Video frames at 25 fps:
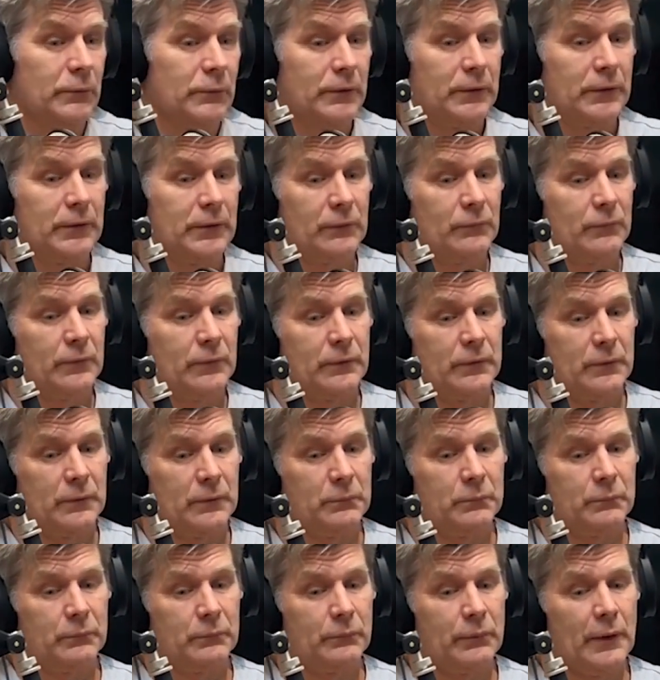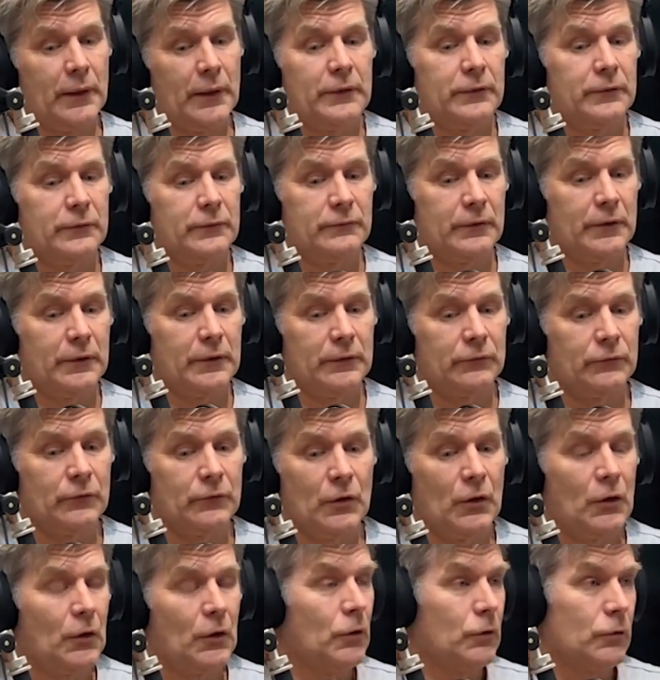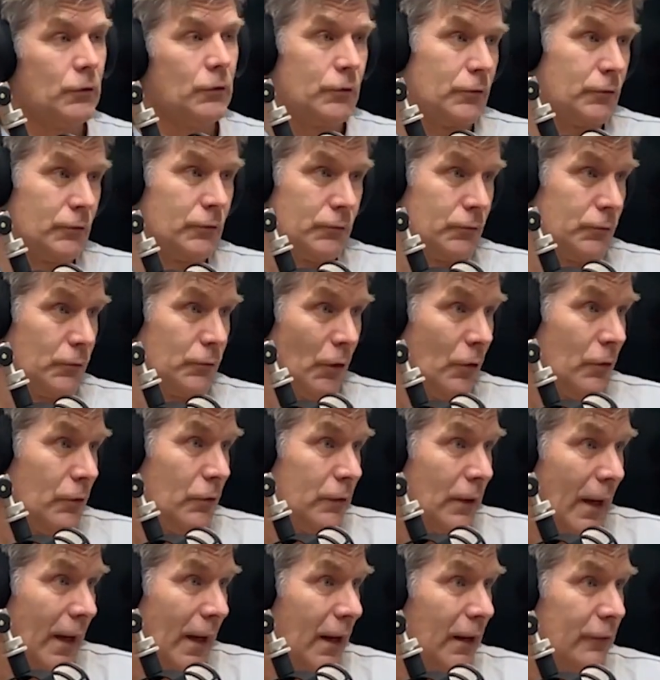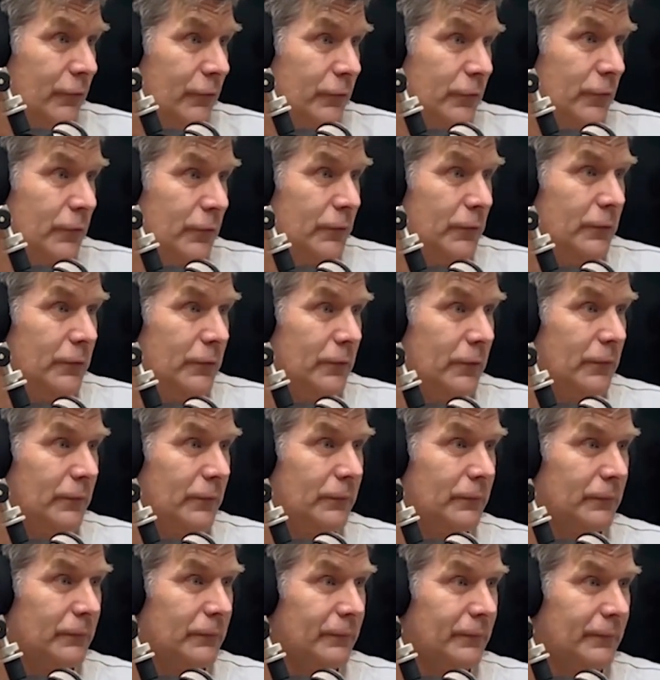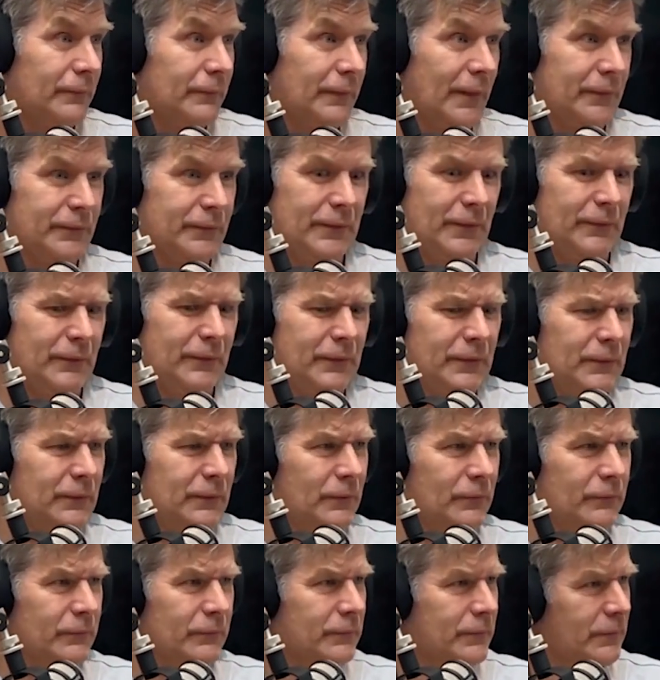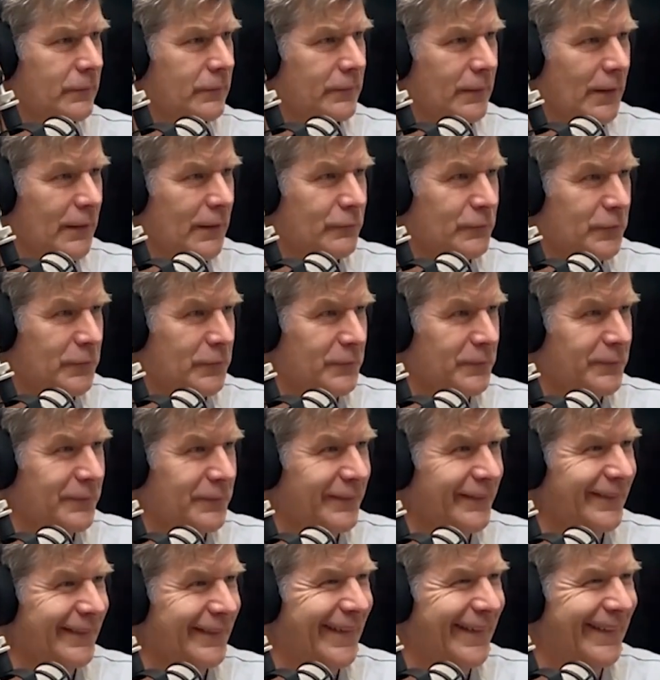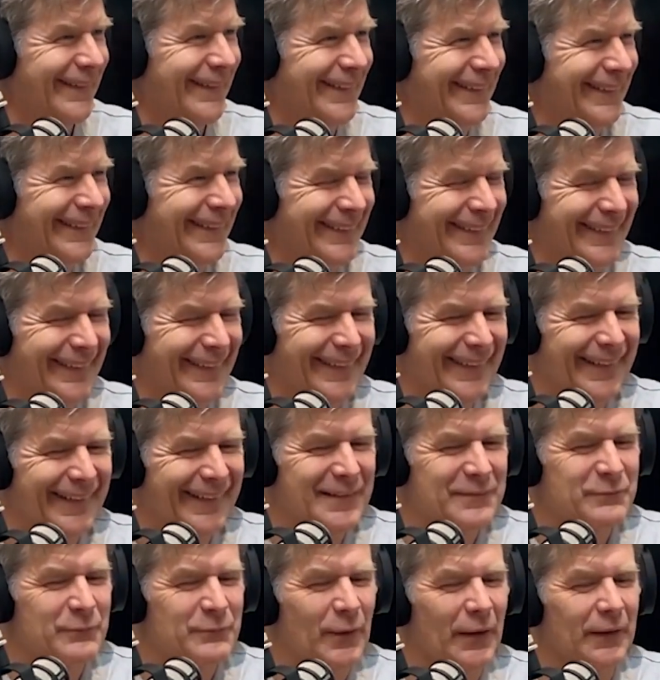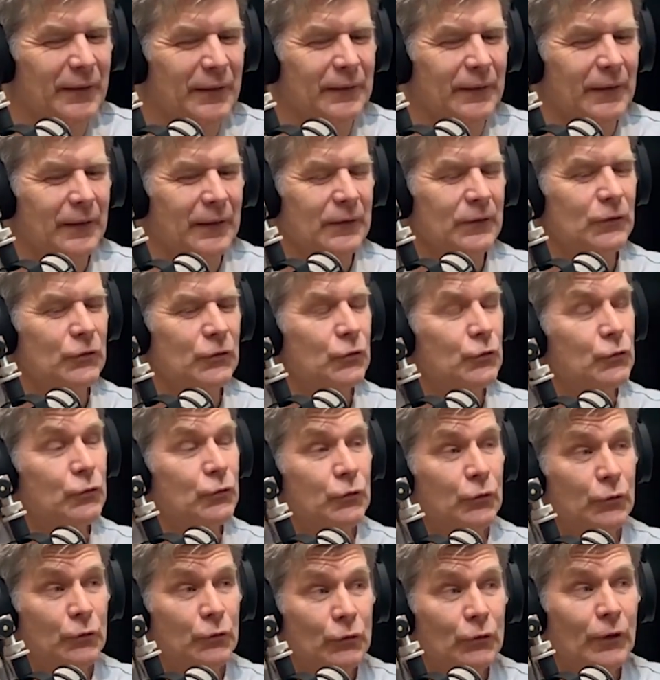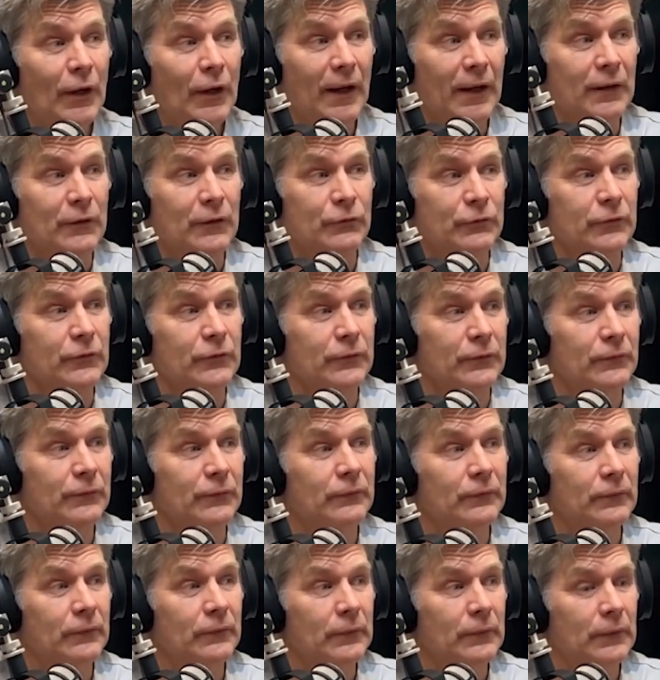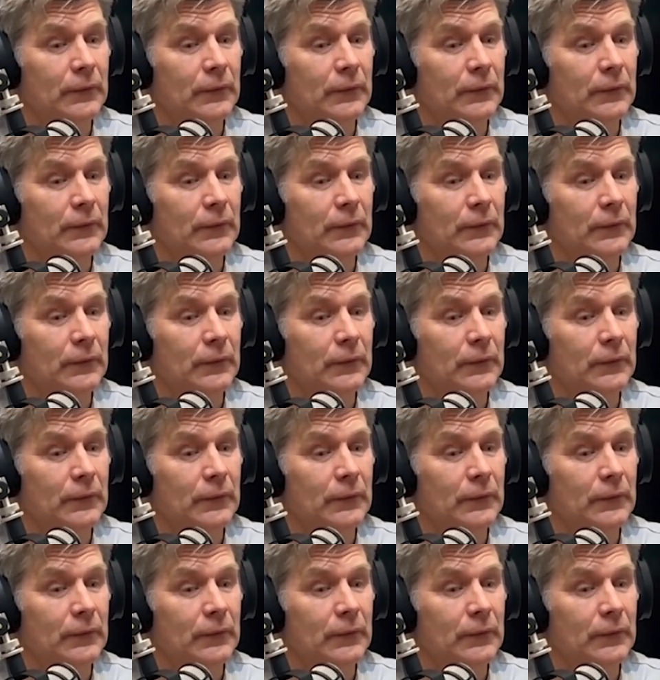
working with a brachycephalics, you don't have to do it. That's the other thing. No one said you have to do it. But you do have to